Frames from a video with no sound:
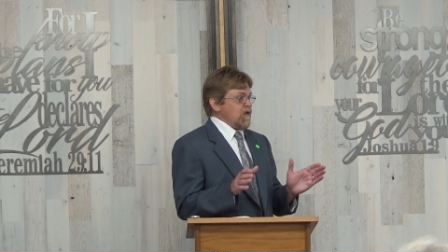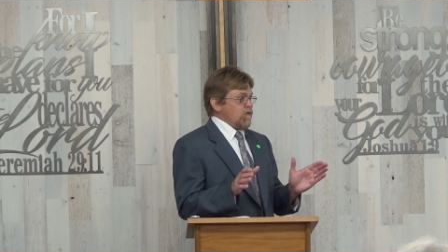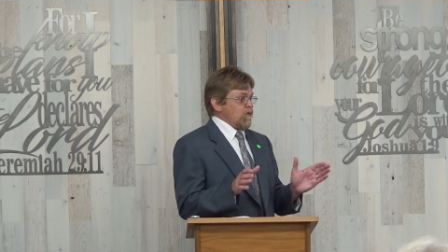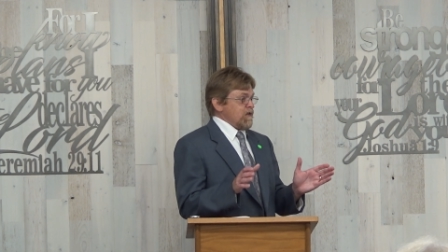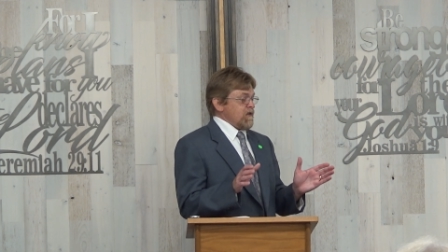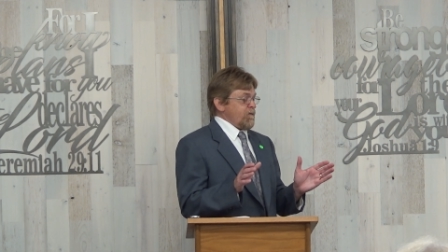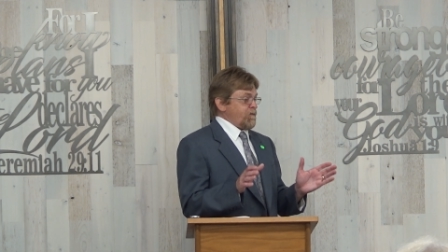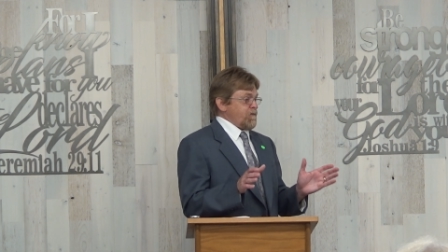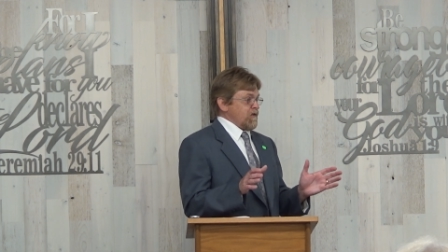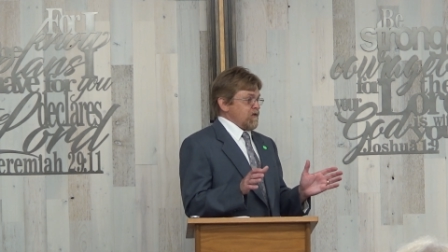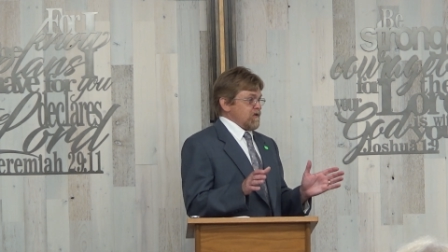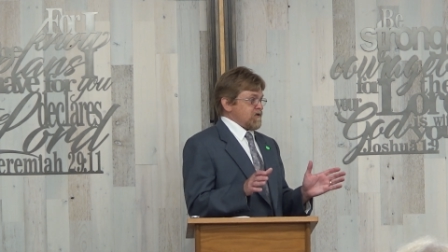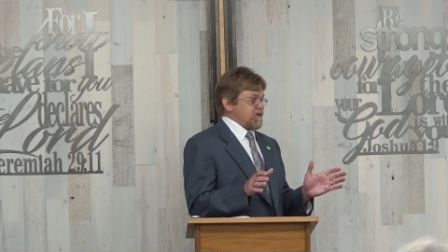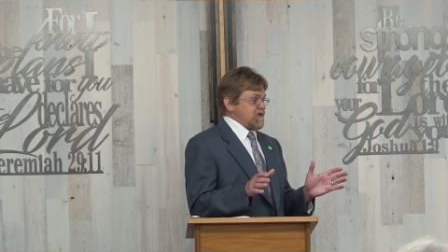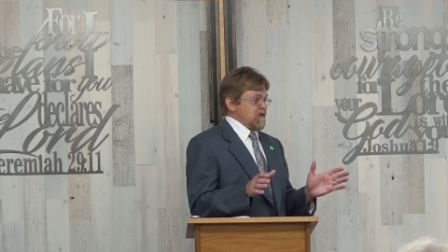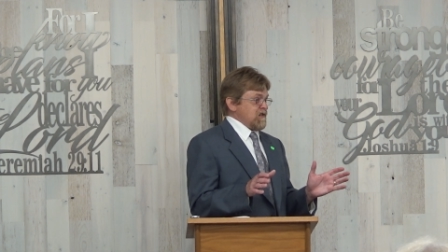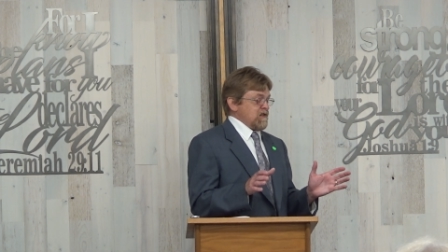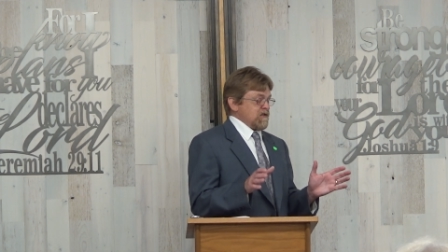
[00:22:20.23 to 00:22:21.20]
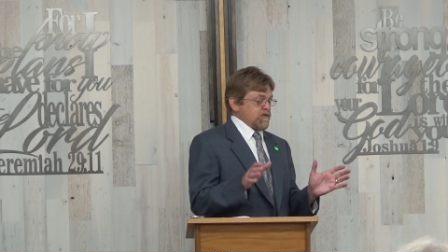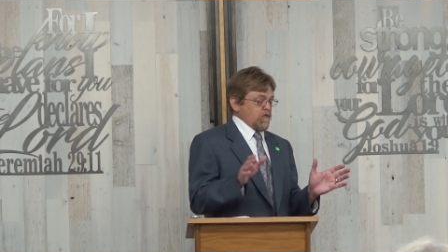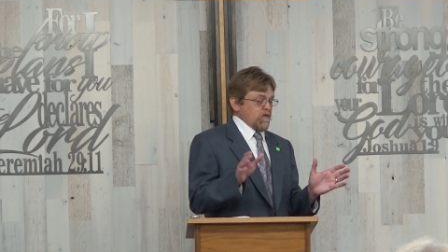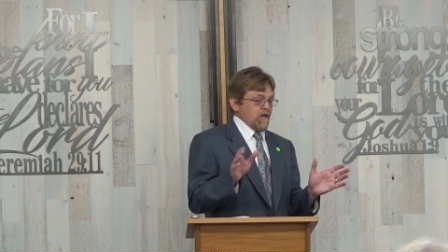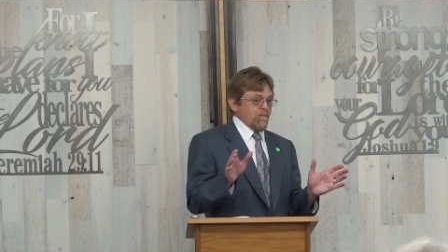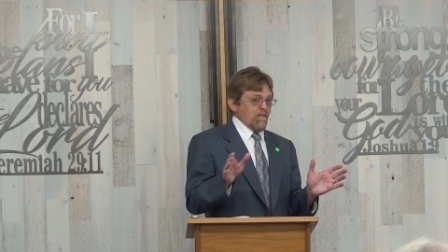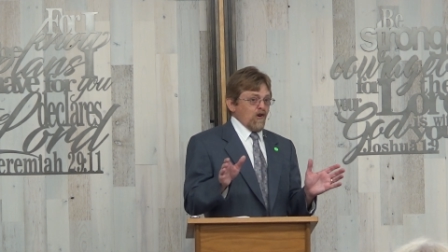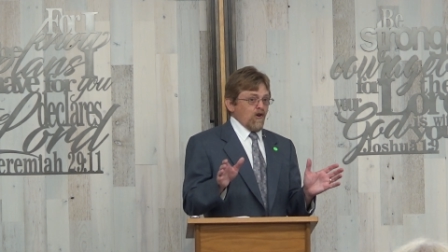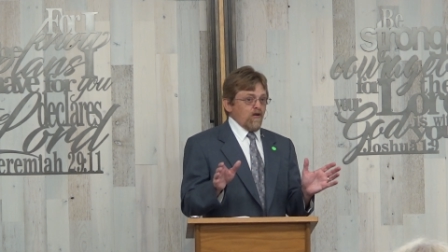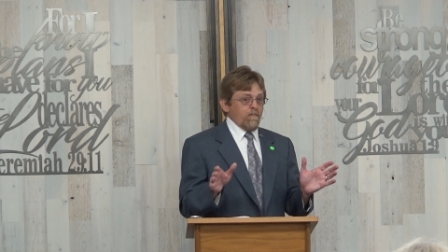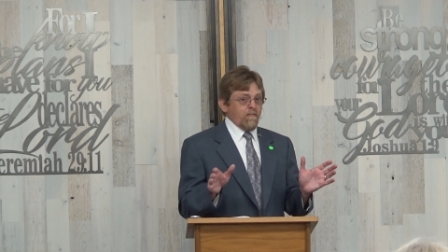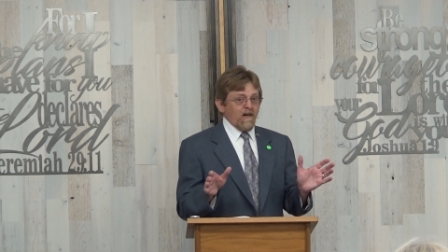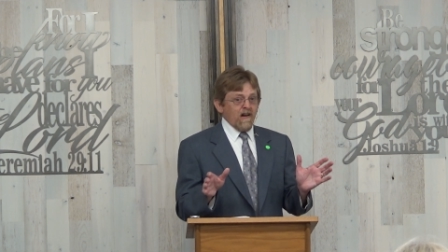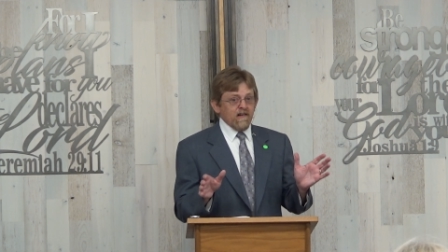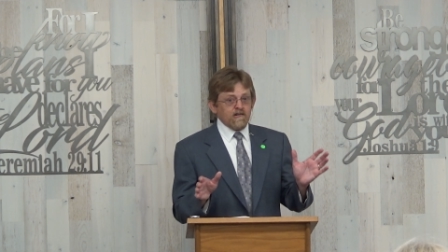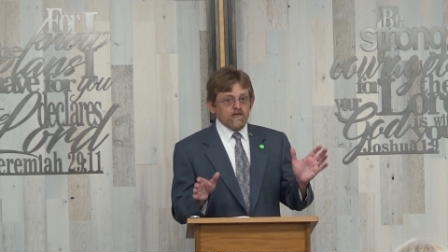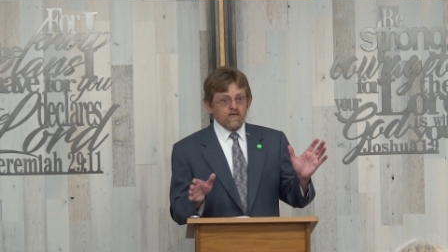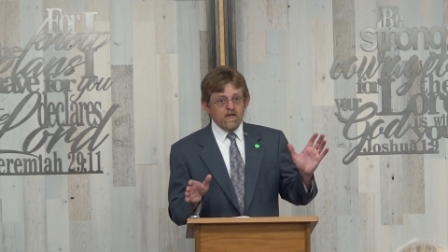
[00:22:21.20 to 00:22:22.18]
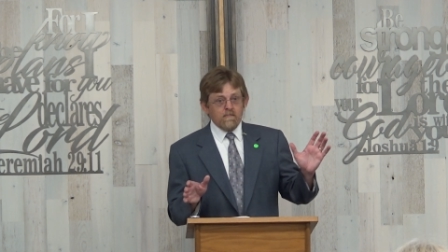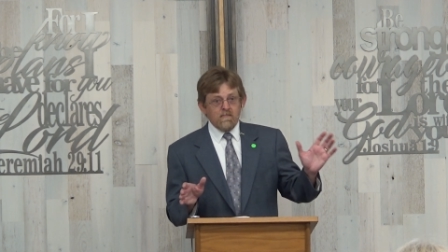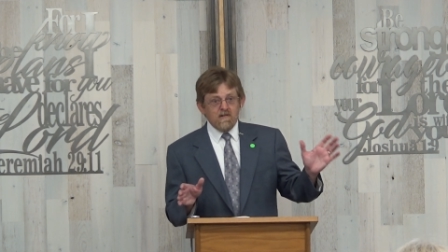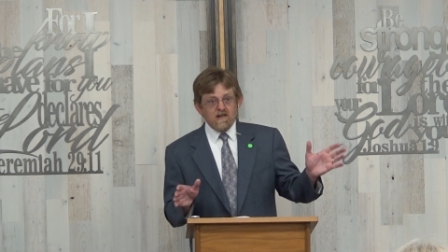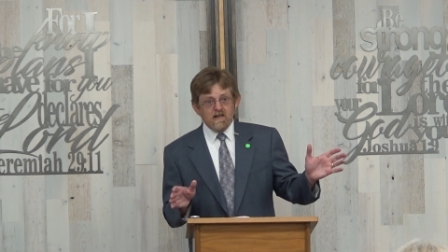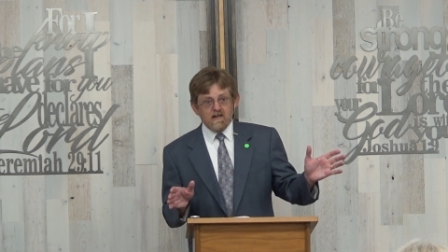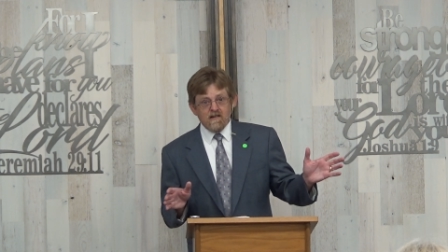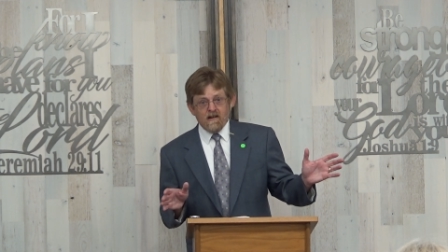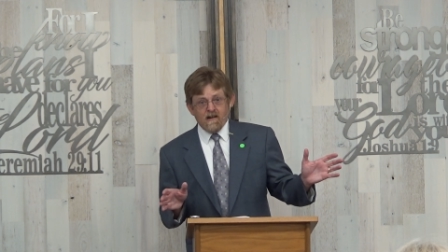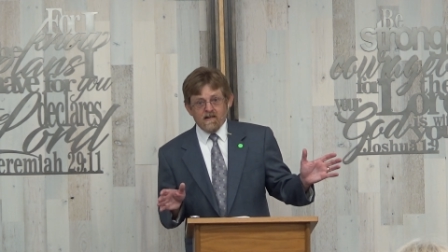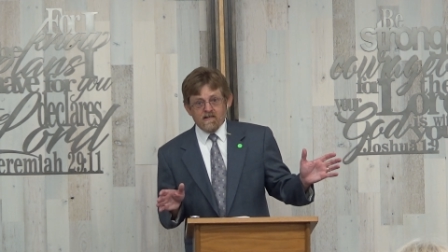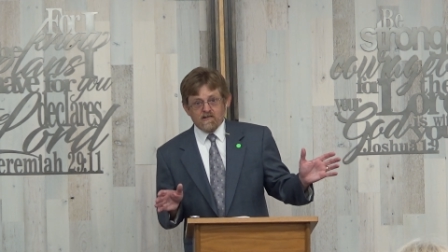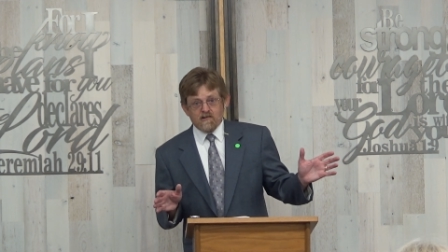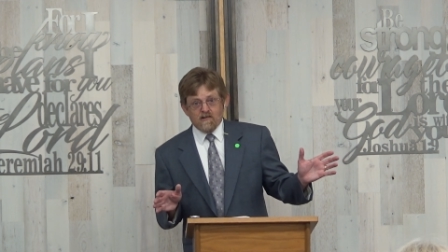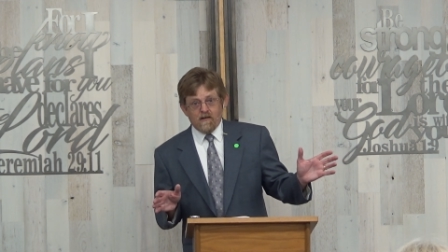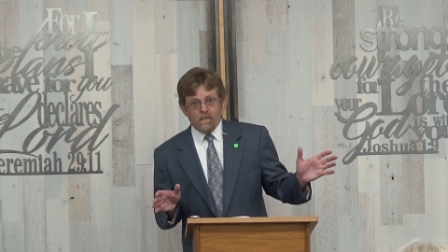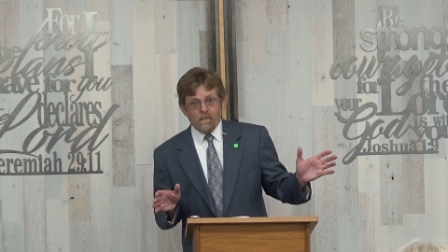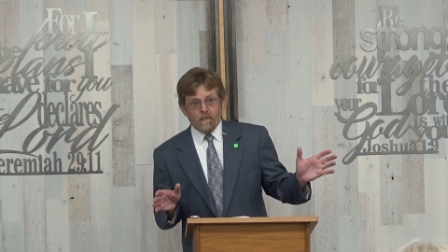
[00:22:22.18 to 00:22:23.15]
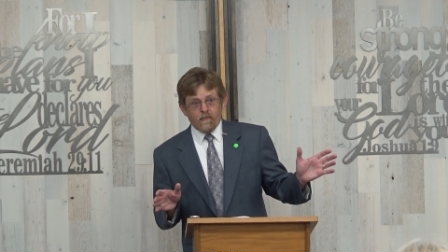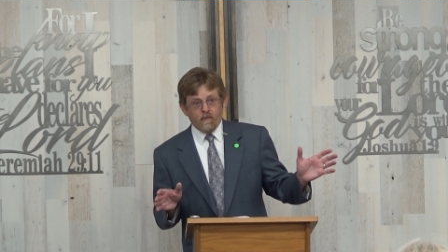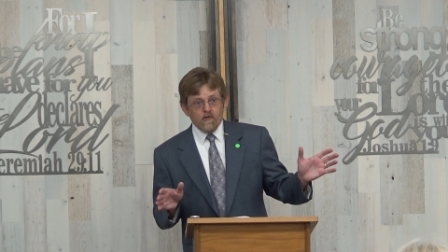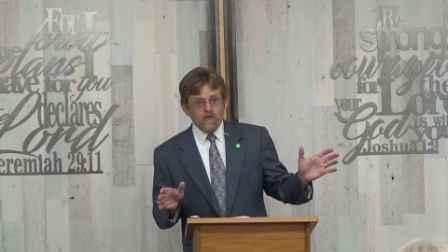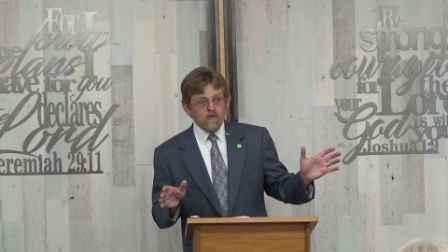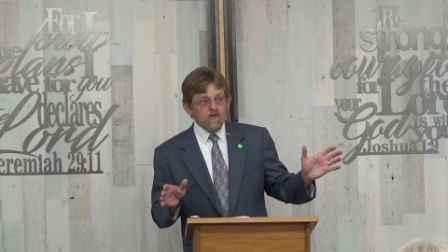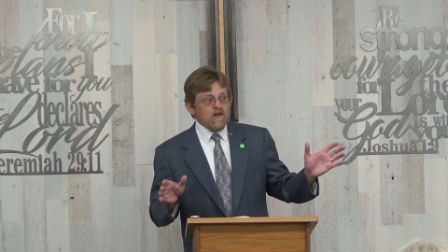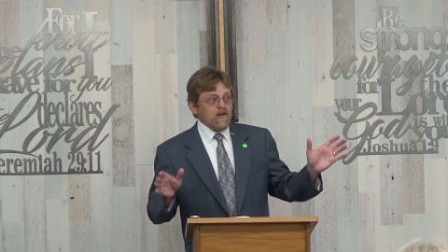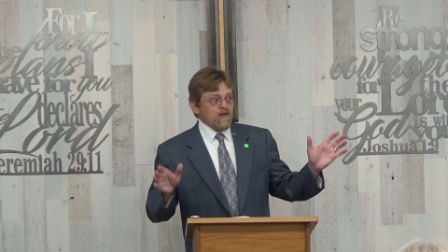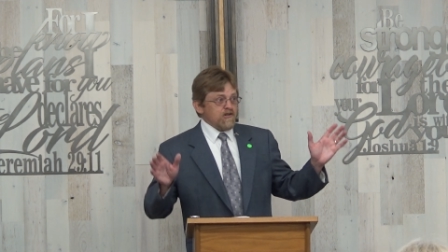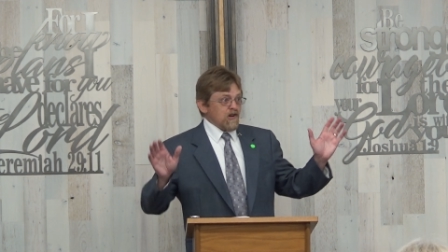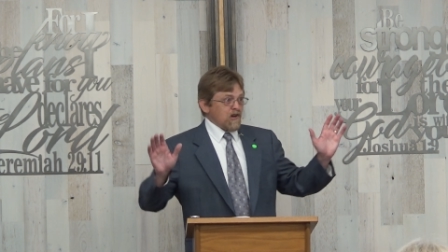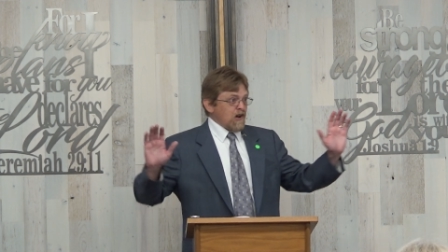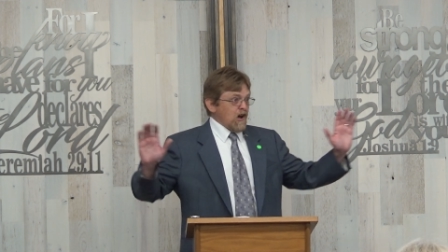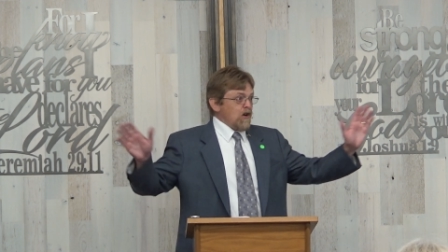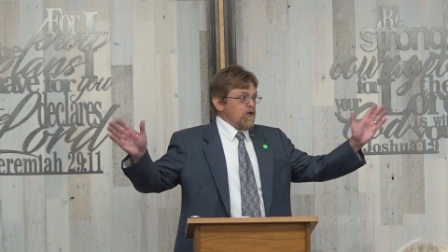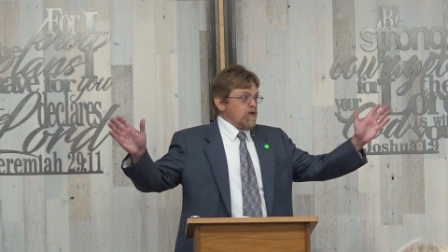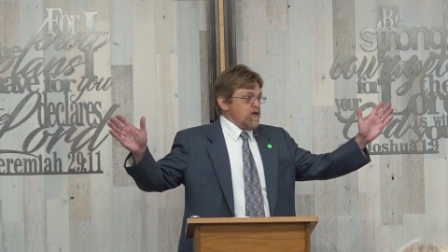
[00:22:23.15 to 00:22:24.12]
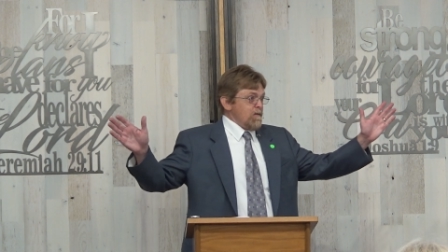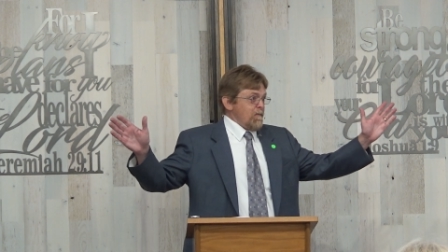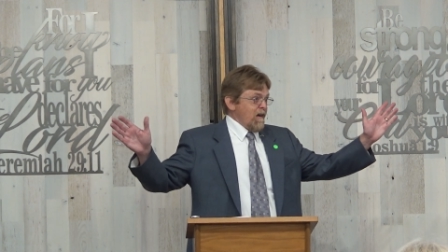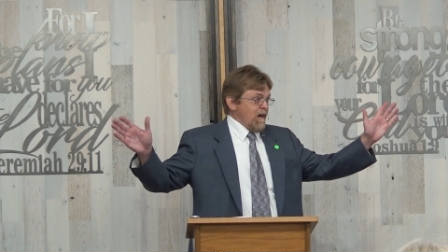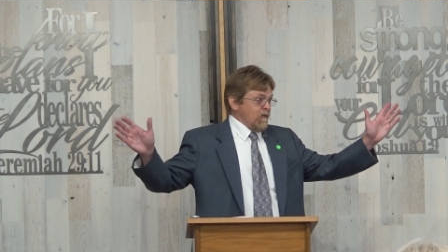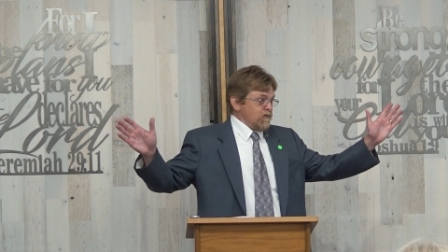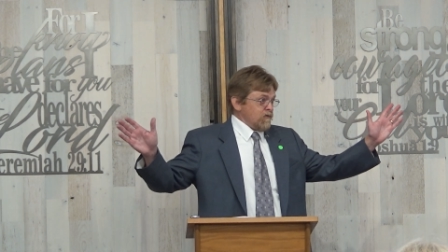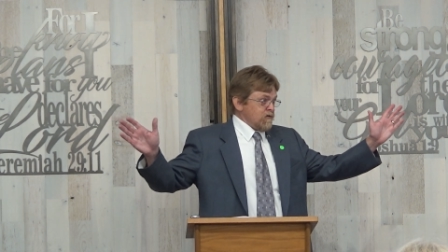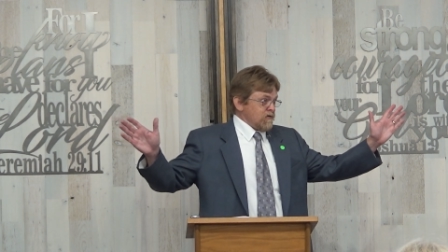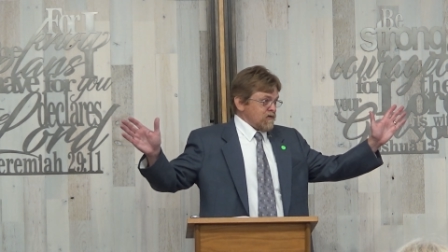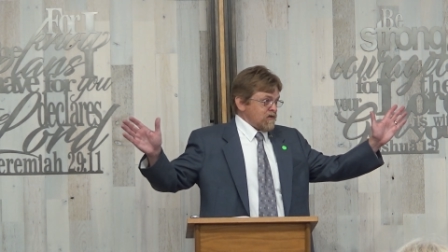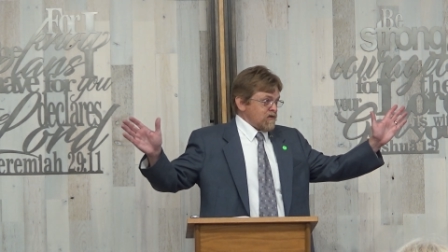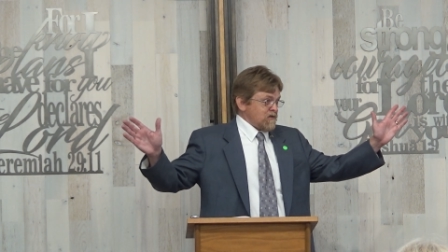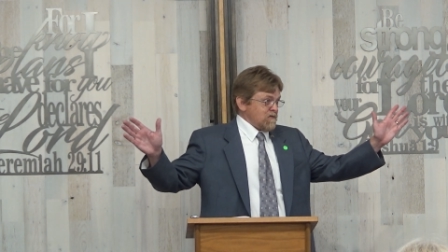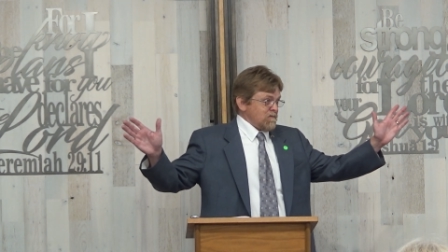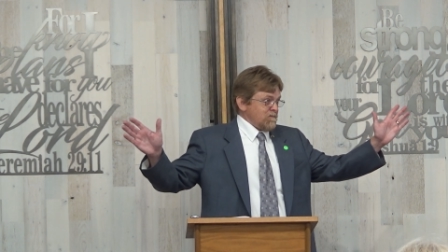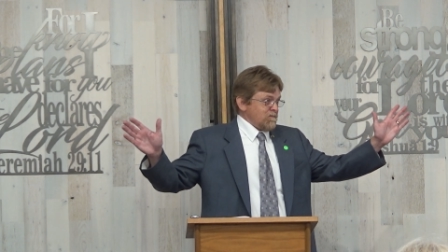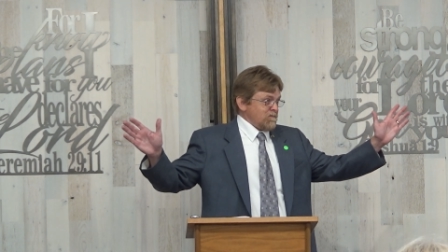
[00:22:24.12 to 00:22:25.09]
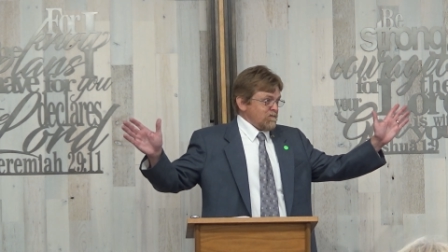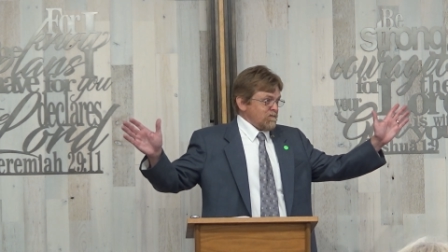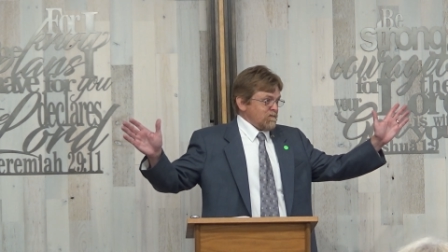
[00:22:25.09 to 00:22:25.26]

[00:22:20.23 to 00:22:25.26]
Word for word: When the Philistines, when the Moabites, when the Midianites come through, you go to the mountains.